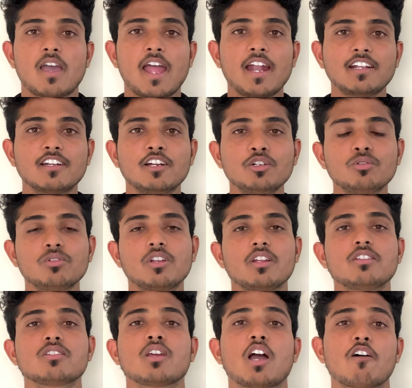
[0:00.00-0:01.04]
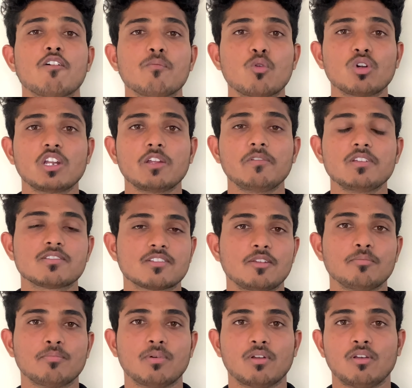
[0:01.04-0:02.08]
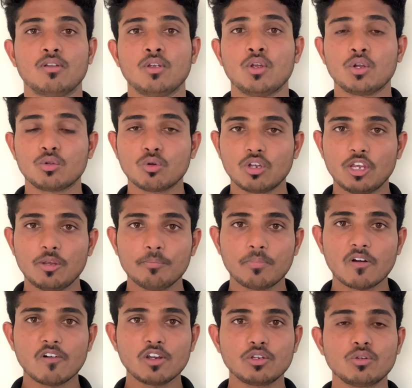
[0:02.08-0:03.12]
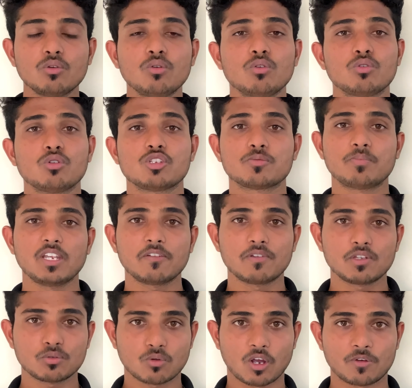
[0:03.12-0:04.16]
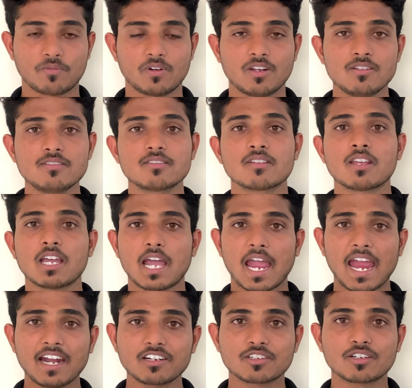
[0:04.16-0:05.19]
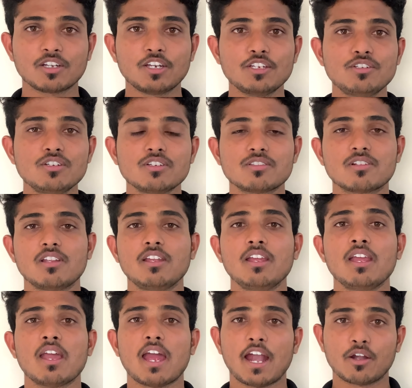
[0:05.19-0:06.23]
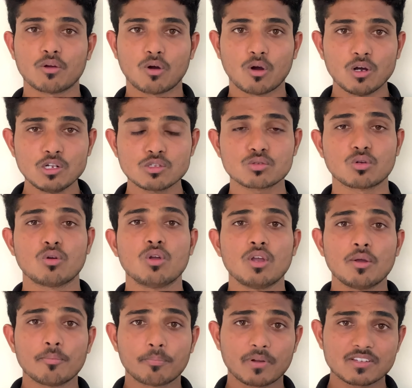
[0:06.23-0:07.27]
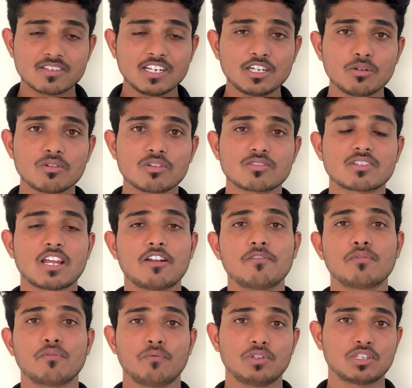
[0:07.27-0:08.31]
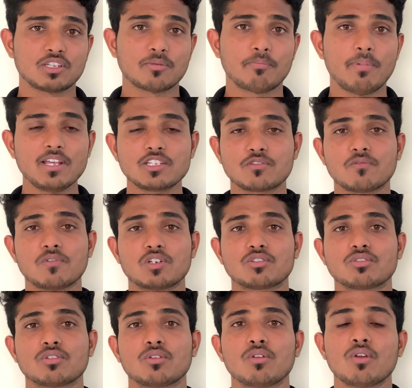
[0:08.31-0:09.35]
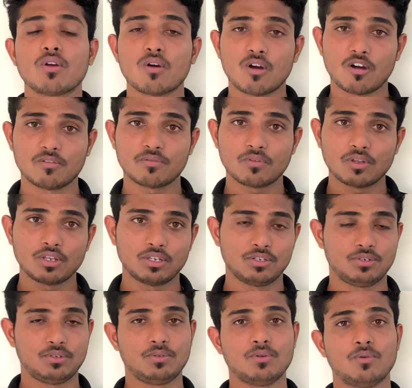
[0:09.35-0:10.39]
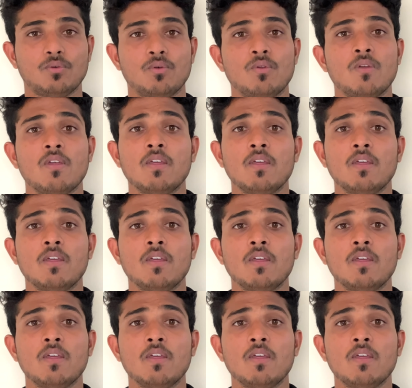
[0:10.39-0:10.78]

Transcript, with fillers: At Learn to Teach, our motive is simple: to empower you to speak with confidence, act courageously, and also present yourself with the best version of you.